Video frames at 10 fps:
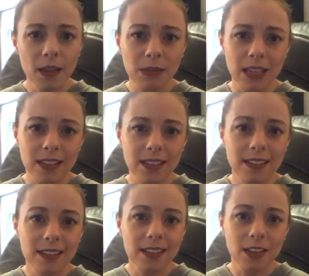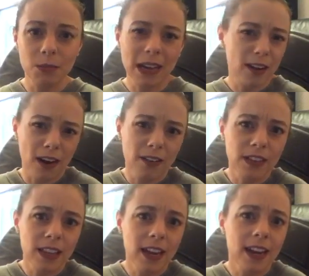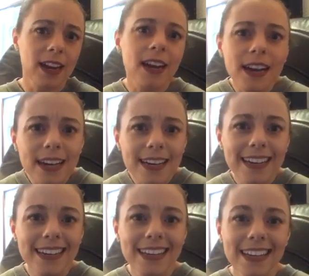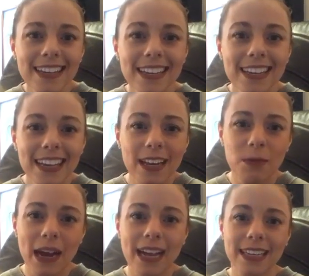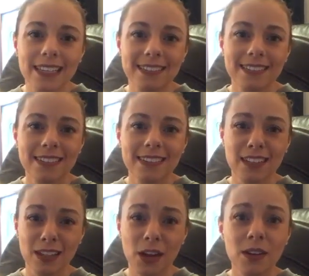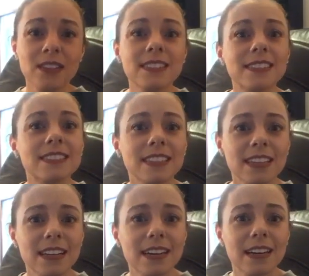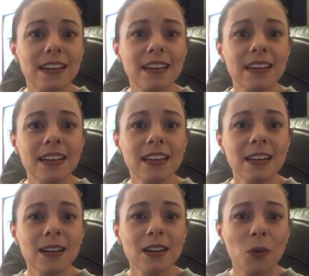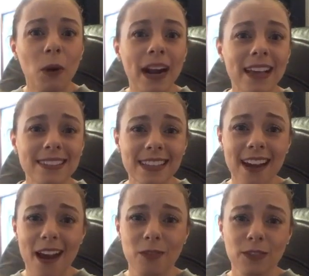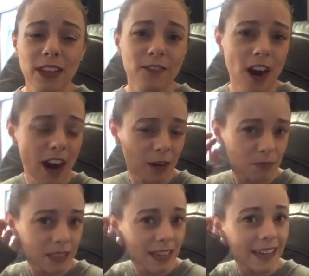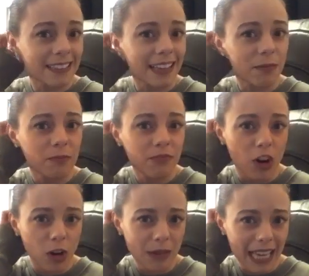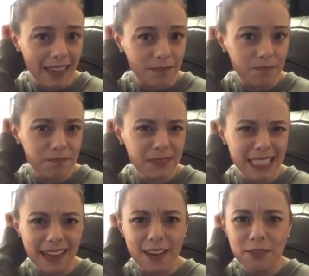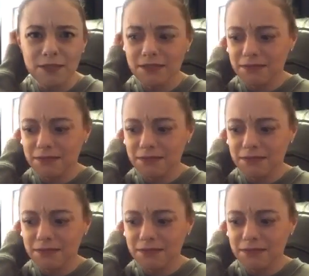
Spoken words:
I mean, can you buy coffee there? Can you buy clothes? What is there at Fleet Farm besides like farming stuff?